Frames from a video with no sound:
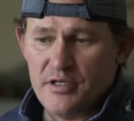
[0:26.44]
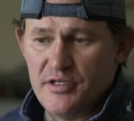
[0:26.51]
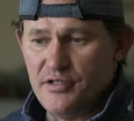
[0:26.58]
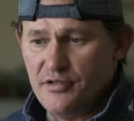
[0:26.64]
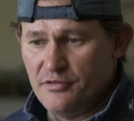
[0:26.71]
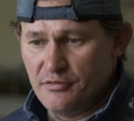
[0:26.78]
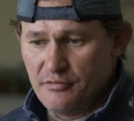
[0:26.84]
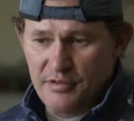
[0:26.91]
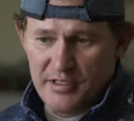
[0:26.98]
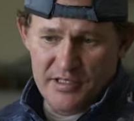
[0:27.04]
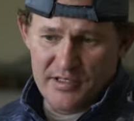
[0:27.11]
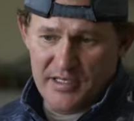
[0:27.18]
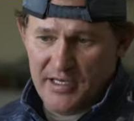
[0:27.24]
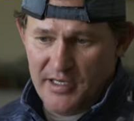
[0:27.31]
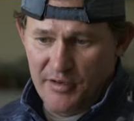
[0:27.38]
you
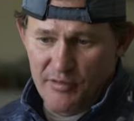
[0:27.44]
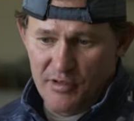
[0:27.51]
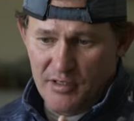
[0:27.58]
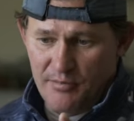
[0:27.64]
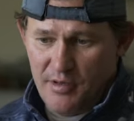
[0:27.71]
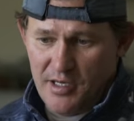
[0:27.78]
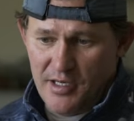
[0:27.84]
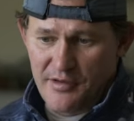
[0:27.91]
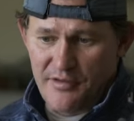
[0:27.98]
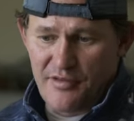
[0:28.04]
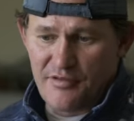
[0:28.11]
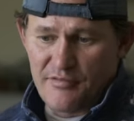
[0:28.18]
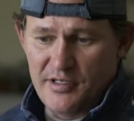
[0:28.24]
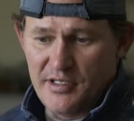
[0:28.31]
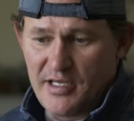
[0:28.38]
is a Gorillapod
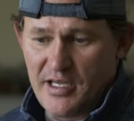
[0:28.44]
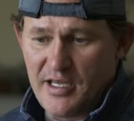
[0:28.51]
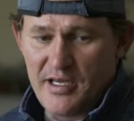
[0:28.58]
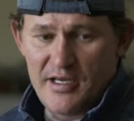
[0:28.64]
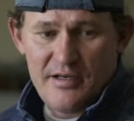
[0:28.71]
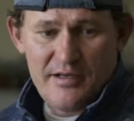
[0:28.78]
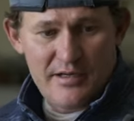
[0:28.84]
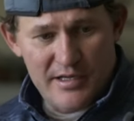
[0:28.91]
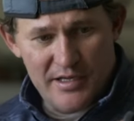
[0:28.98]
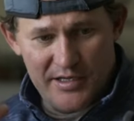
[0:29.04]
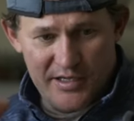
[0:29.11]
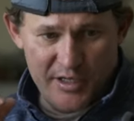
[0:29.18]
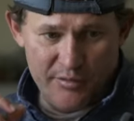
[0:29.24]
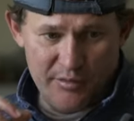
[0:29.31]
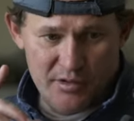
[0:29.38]
3K
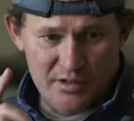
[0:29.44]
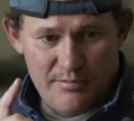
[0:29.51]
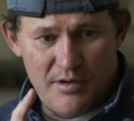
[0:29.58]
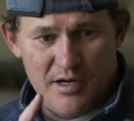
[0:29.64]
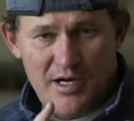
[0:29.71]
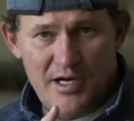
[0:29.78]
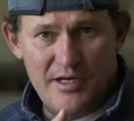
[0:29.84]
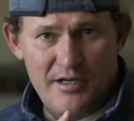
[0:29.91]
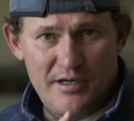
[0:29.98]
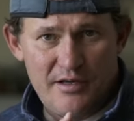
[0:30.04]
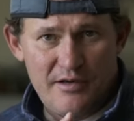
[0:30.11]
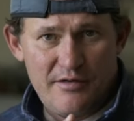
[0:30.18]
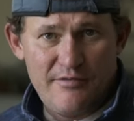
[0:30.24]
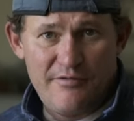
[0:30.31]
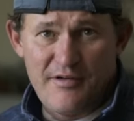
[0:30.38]
and a Gorillapod
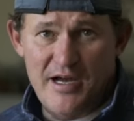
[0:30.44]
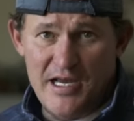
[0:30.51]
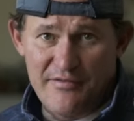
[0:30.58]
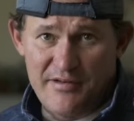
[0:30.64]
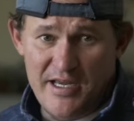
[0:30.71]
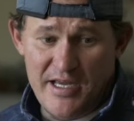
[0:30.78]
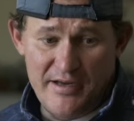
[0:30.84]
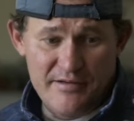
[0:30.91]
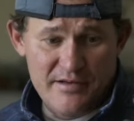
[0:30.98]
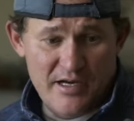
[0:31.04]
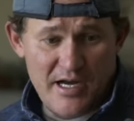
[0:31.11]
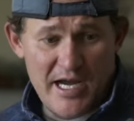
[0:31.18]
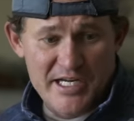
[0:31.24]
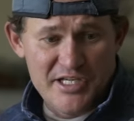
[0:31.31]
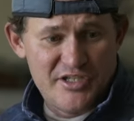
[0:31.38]

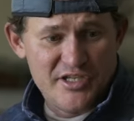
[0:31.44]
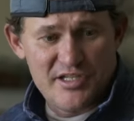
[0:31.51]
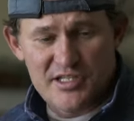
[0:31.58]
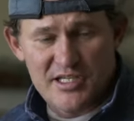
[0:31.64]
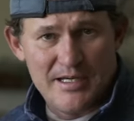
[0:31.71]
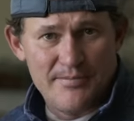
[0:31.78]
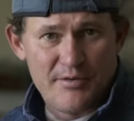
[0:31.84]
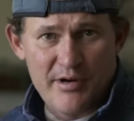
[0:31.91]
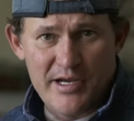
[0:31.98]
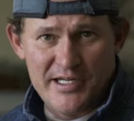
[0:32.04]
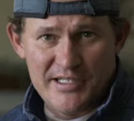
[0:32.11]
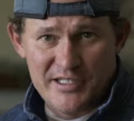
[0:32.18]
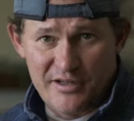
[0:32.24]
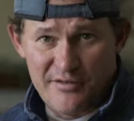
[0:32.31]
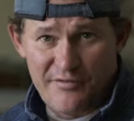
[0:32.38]
5K. I just
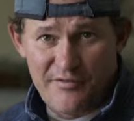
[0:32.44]
upgraded to the